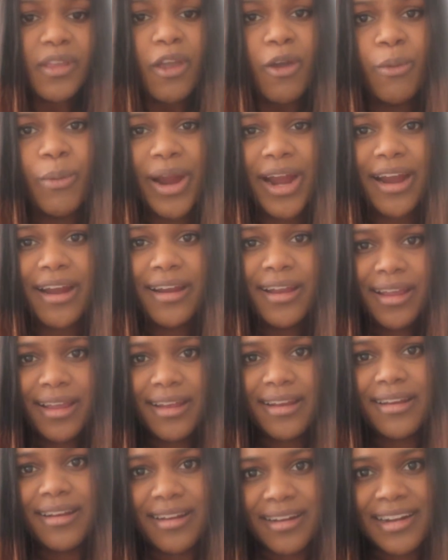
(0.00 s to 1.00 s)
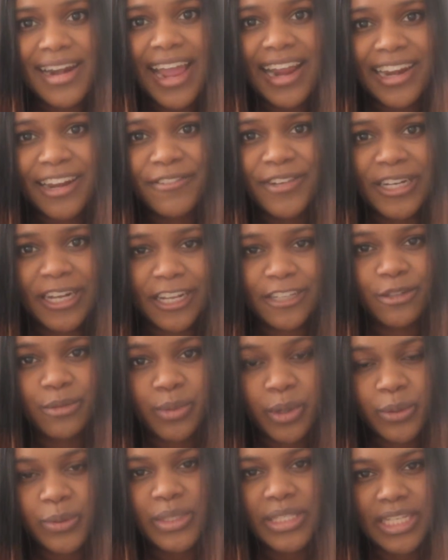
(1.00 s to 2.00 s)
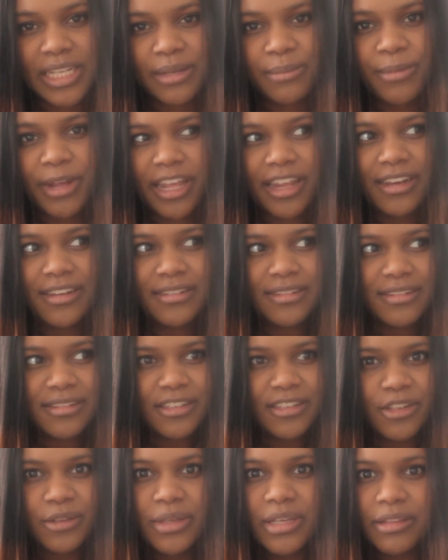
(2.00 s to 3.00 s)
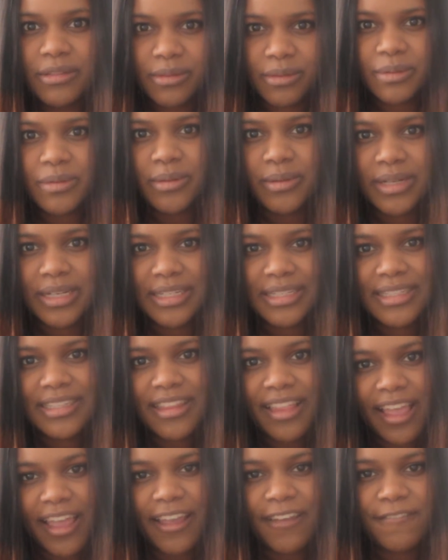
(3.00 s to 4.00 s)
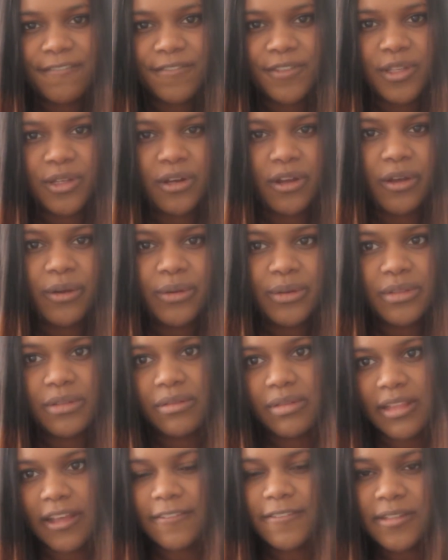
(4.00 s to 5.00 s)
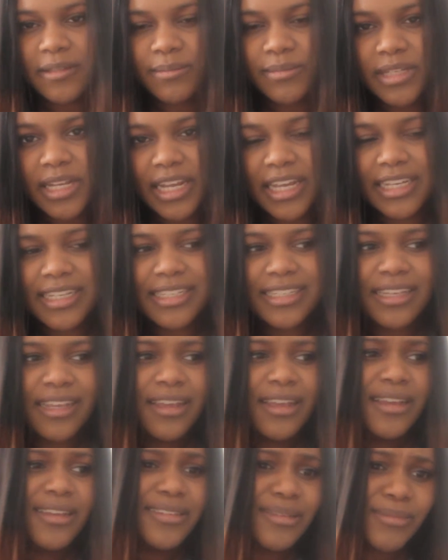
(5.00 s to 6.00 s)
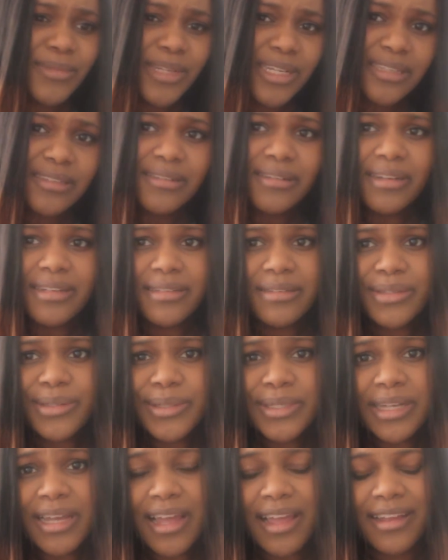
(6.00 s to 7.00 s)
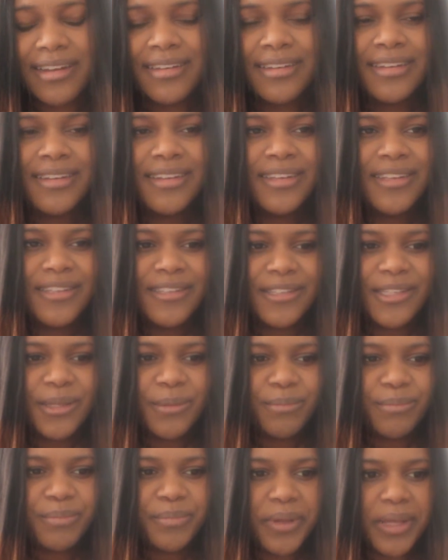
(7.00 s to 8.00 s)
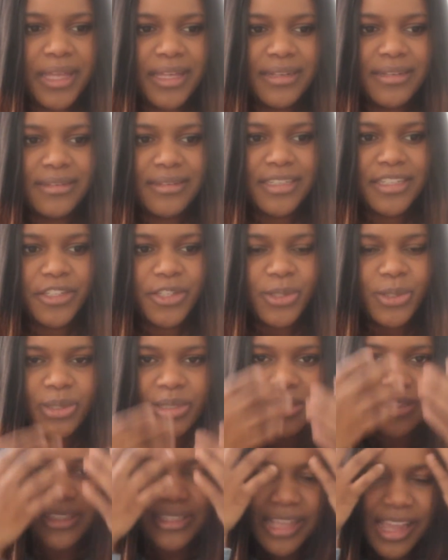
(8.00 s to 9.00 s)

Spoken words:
where not every day's rosy, but you get through it. It's life, you know. You love some days are not so good, but it's